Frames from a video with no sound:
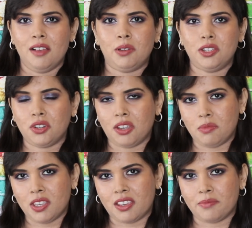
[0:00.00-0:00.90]
Please do give
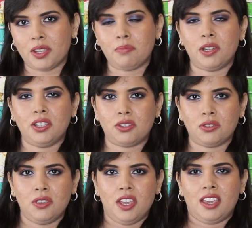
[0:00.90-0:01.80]
me a thumbs up. Please
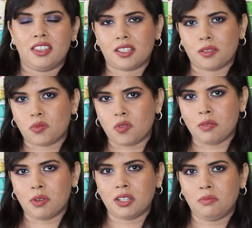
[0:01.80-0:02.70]
do hit the
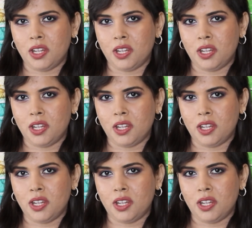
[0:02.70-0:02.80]
subscribe button.